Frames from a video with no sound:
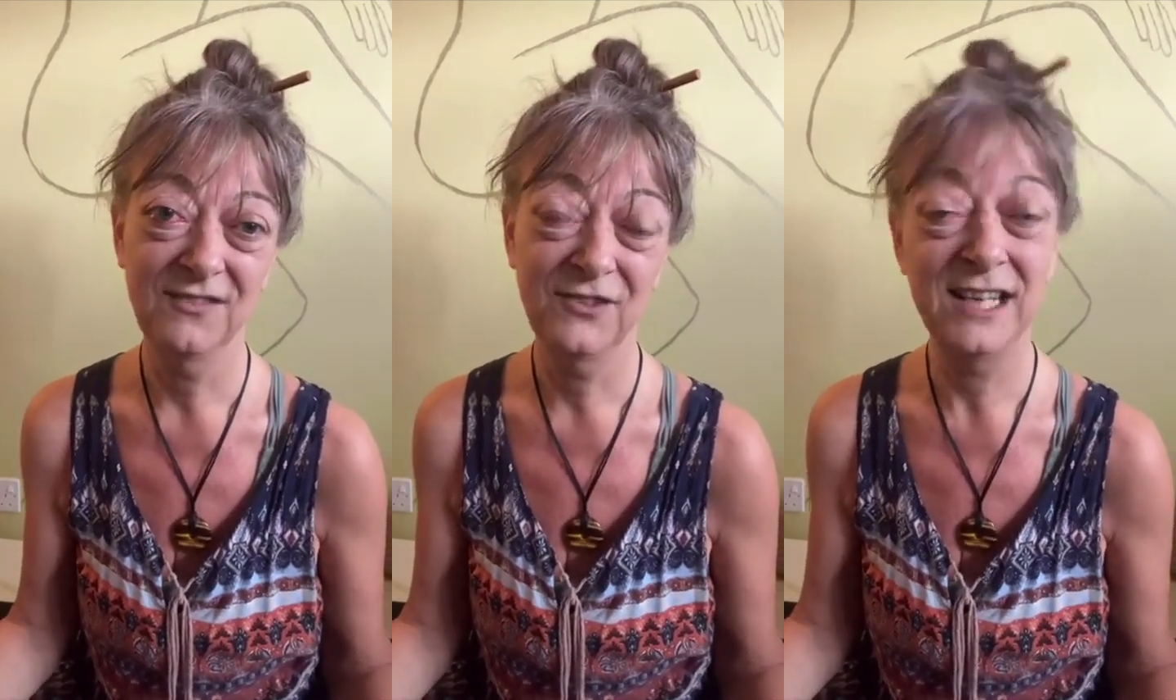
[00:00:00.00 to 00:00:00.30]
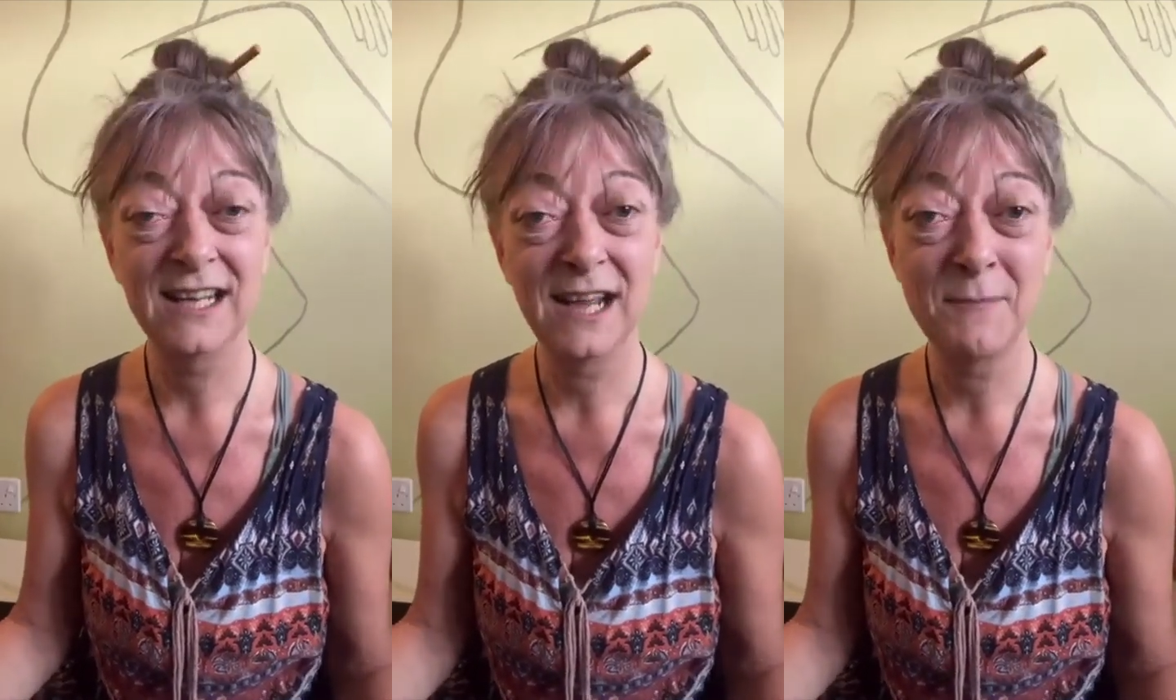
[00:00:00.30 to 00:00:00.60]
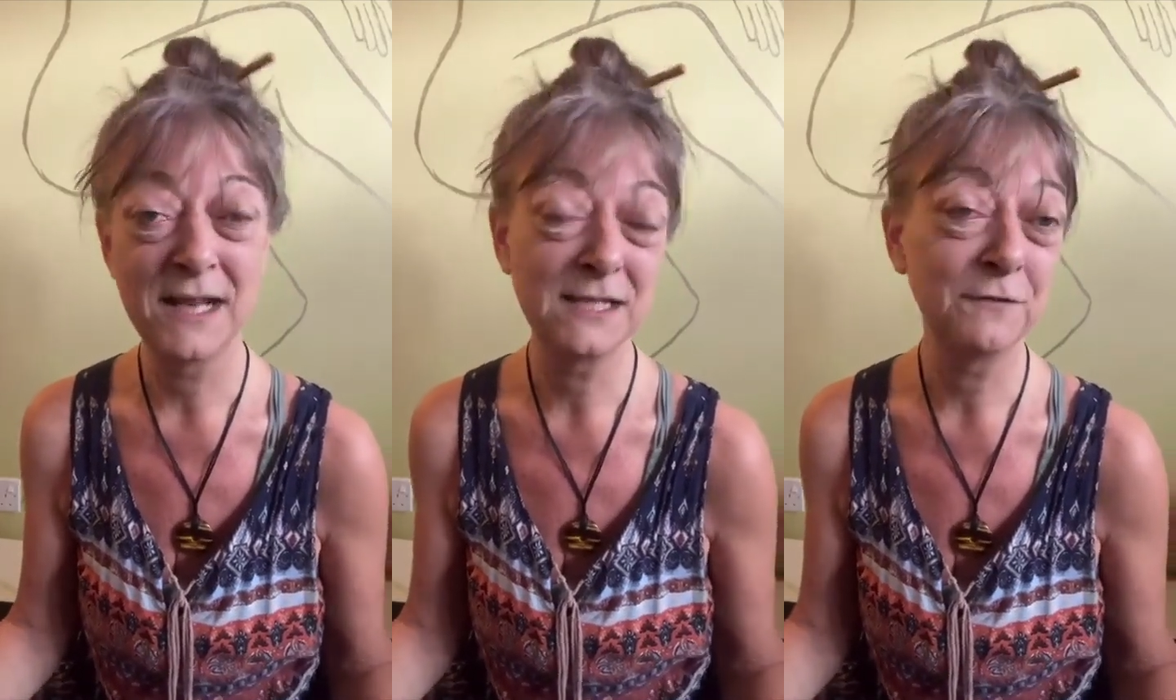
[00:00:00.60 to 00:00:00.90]
Really? I
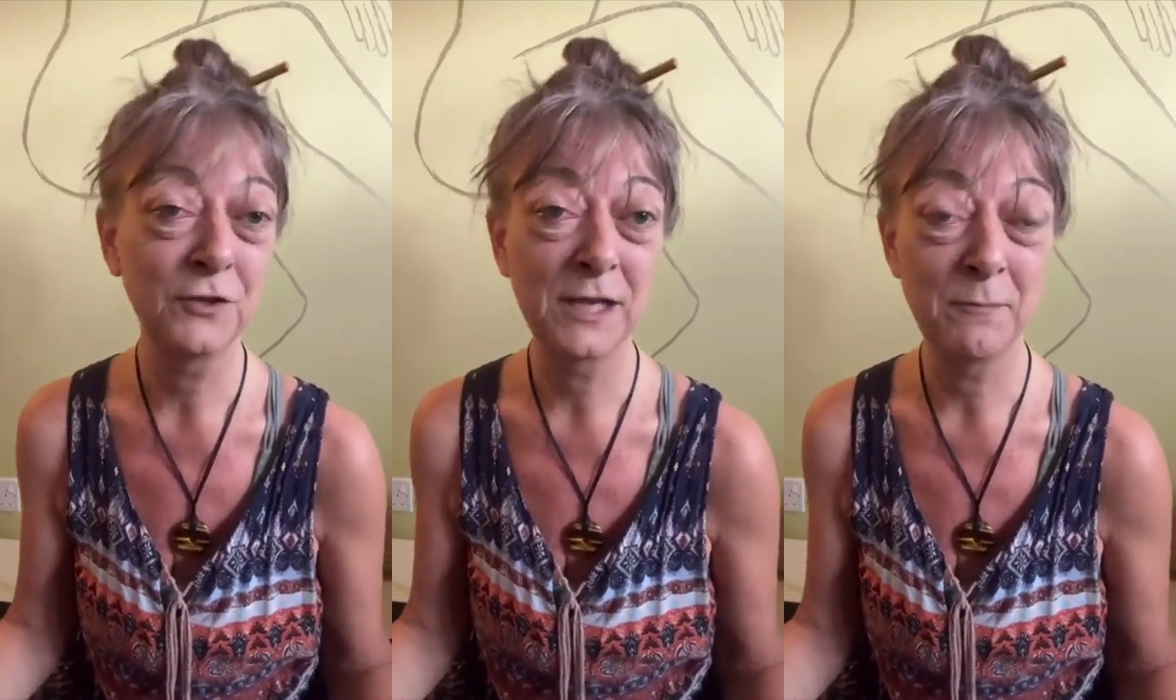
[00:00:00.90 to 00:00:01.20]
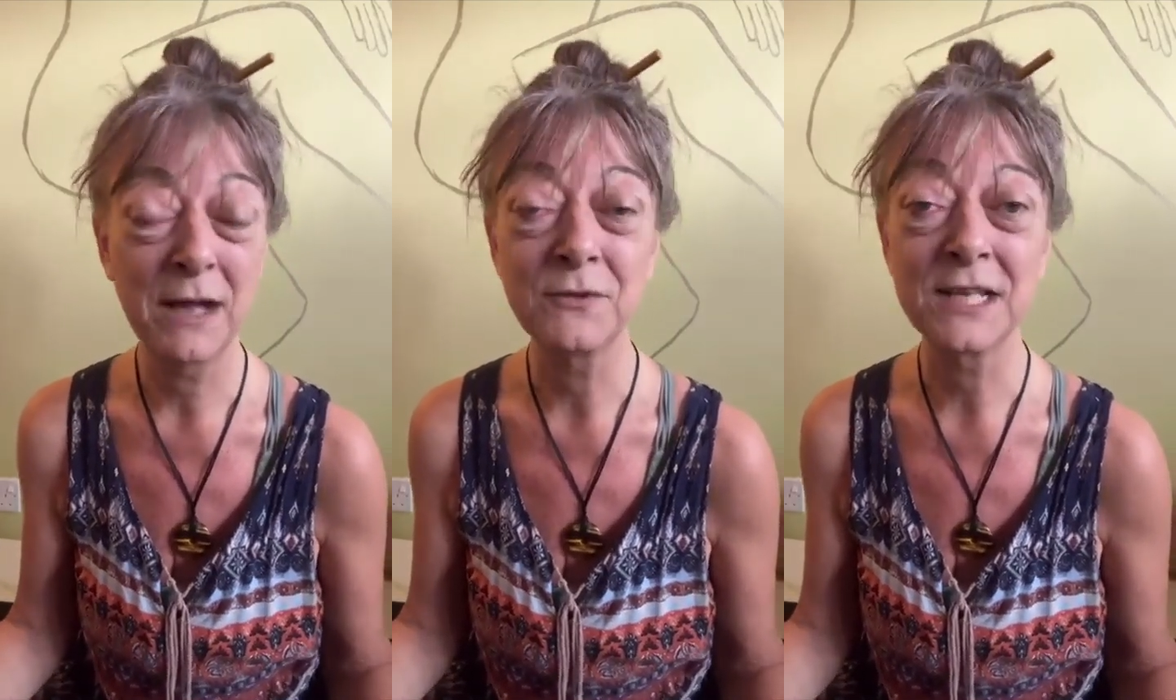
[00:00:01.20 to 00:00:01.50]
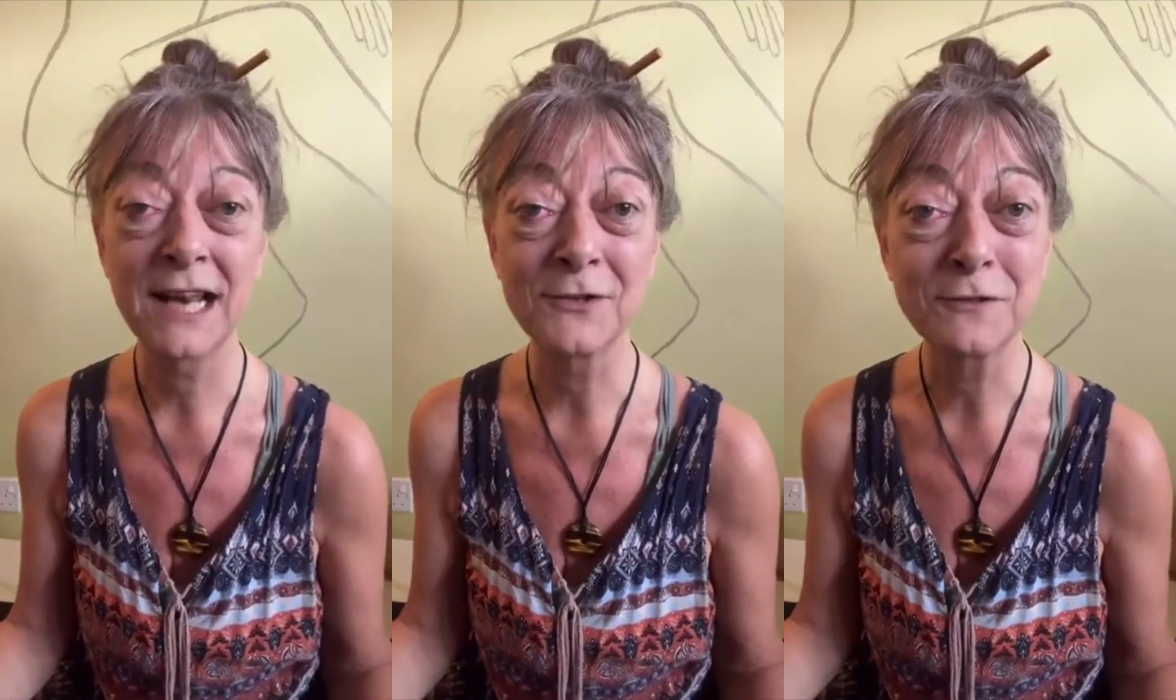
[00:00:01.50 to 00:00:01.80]
made a fucking
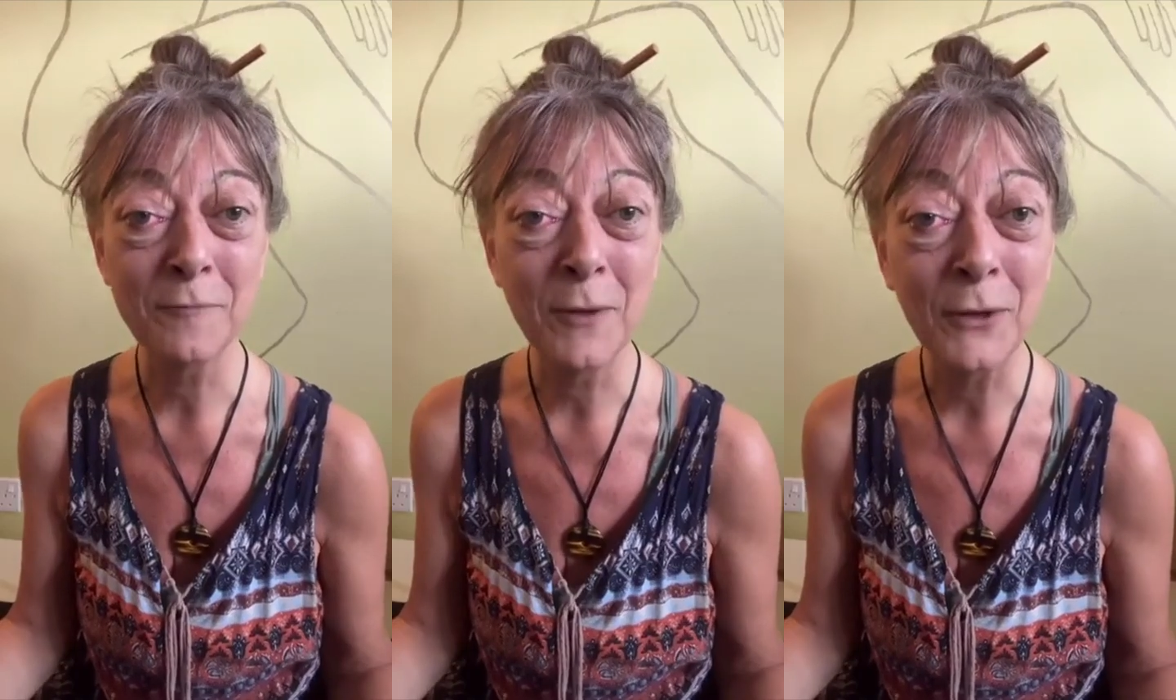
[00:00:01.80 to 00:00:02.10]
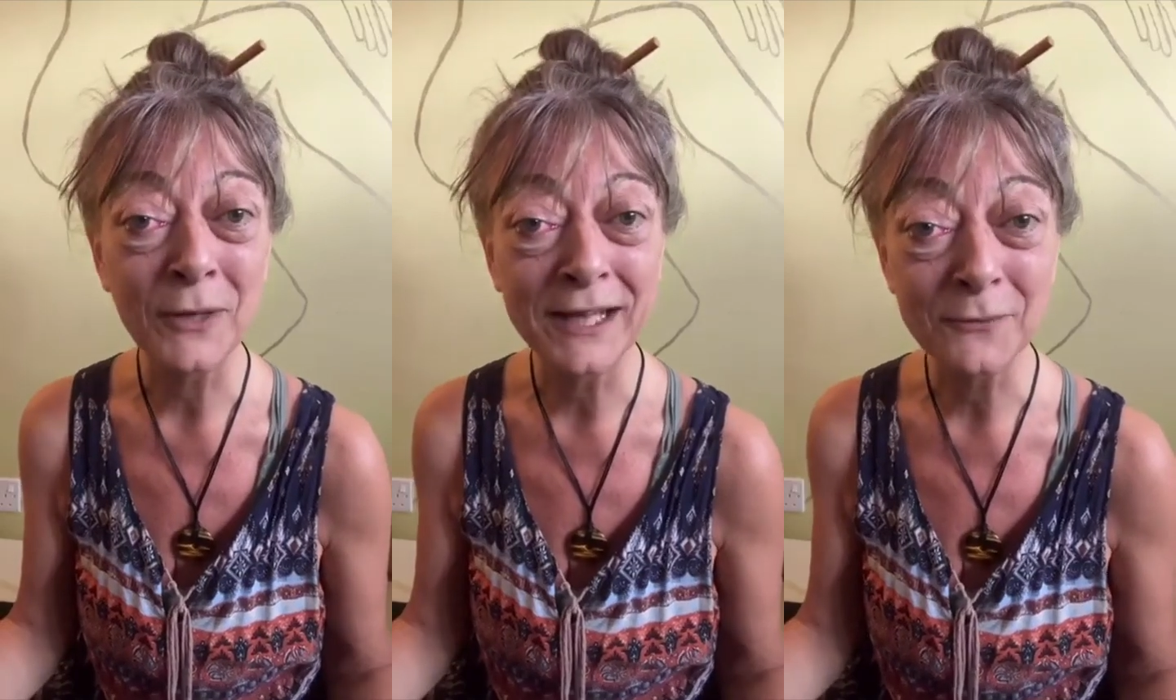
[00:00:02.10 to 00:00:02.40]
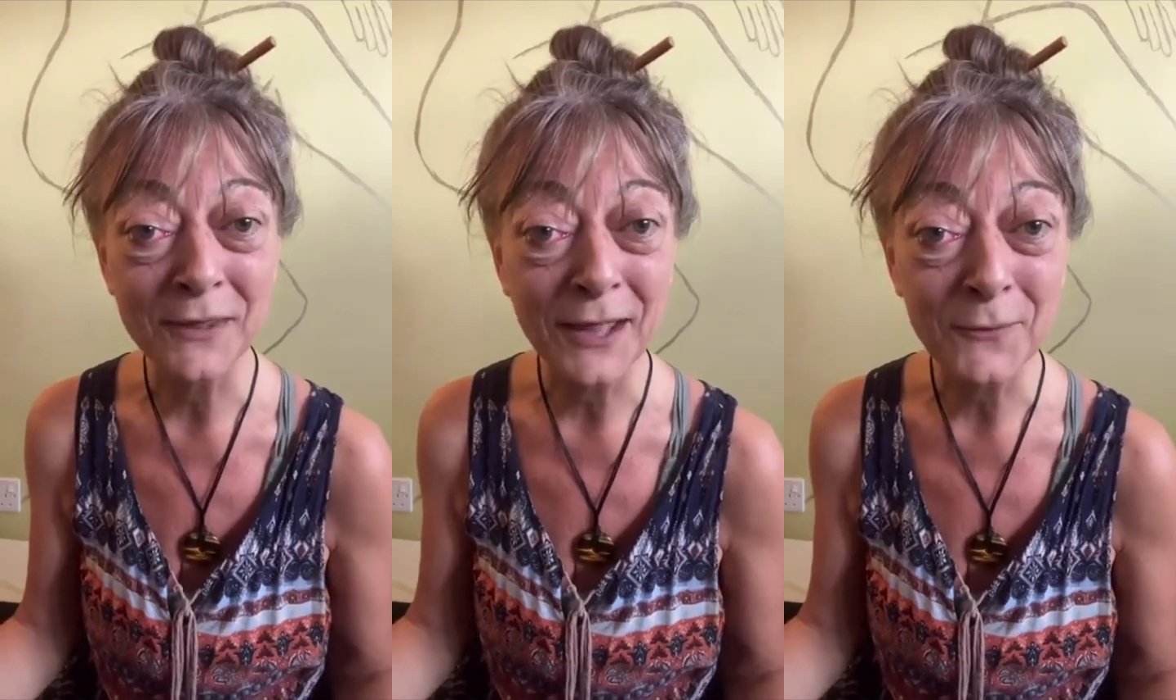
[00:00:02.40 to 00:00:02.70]
mountain out of a molehill
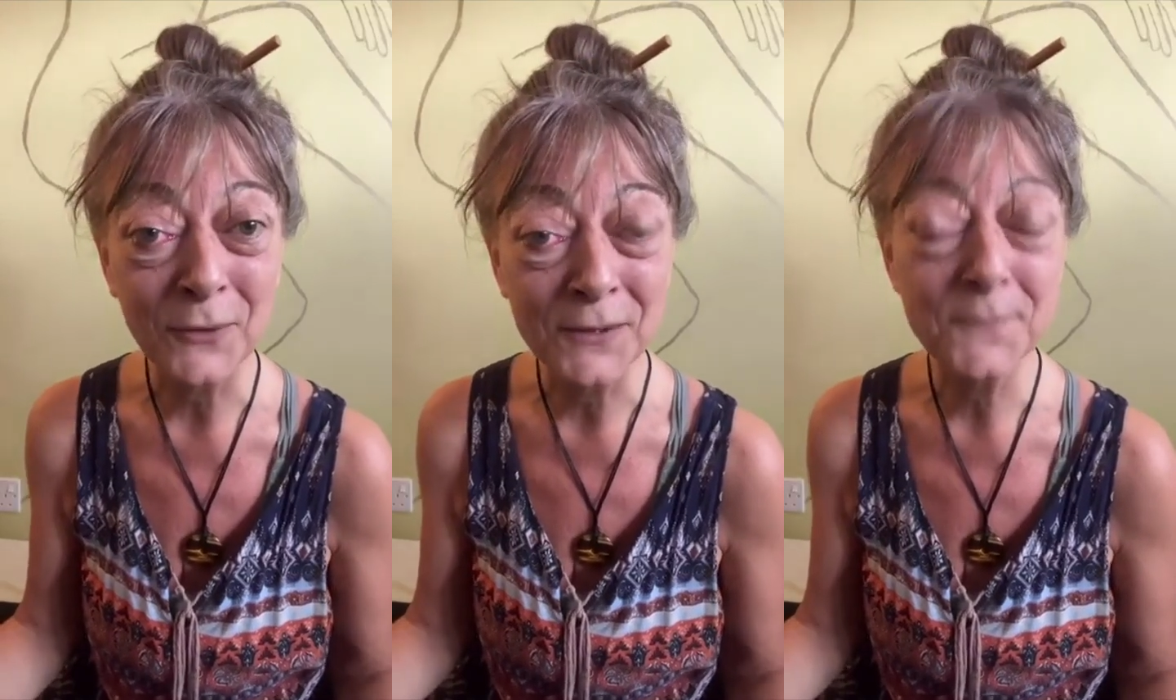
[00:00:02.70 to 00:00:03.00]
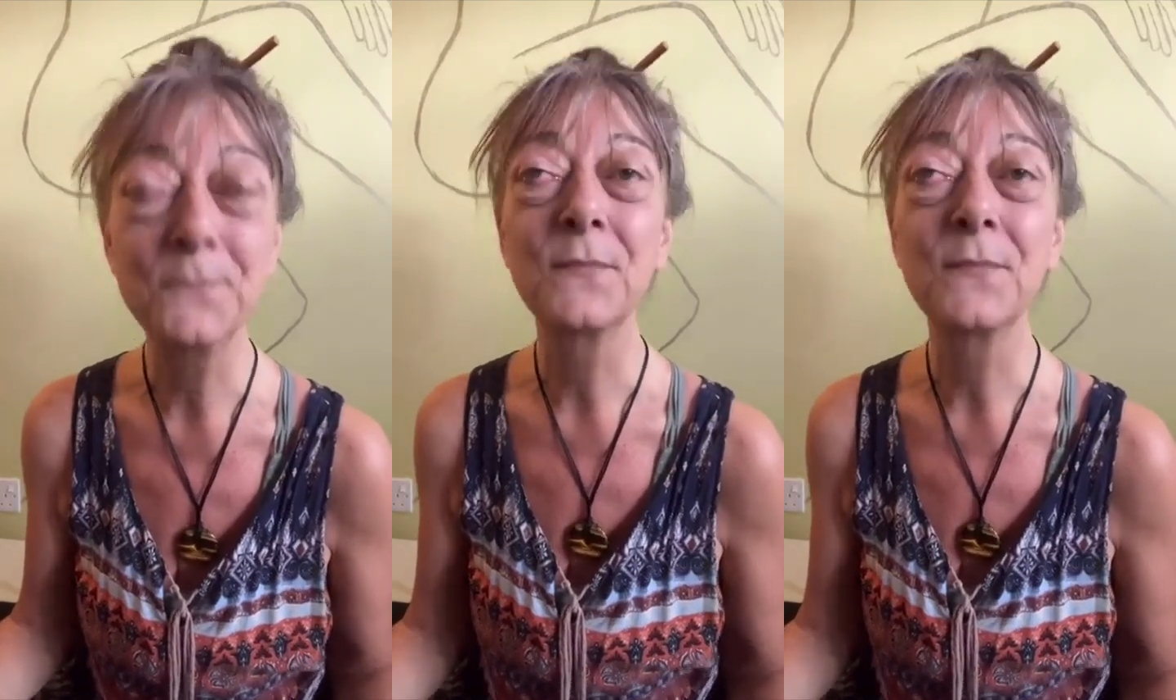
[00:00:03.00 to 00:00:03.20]
with that one.